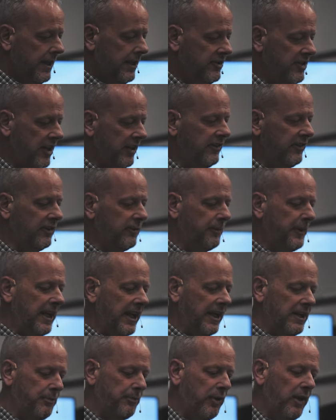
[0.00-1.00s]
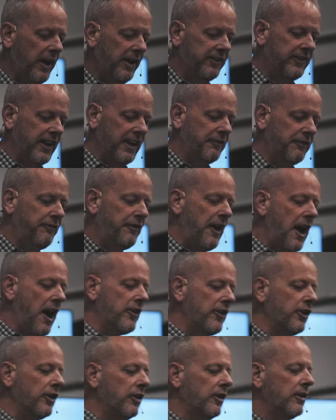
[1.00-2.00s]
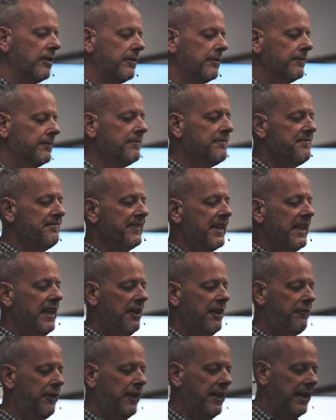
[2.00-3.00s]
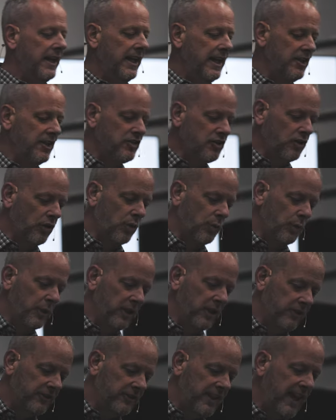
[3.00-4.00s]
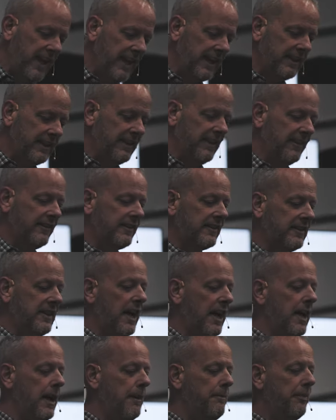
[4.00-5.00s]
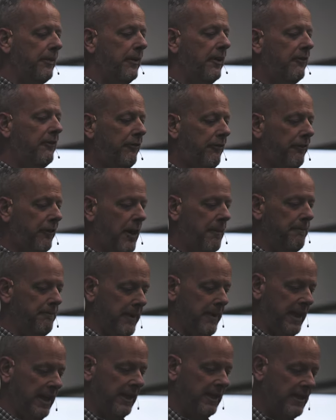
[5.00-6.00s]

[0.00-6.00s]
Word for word: Jesus began to pray, saying, Father, if it is your will, take this cup from me.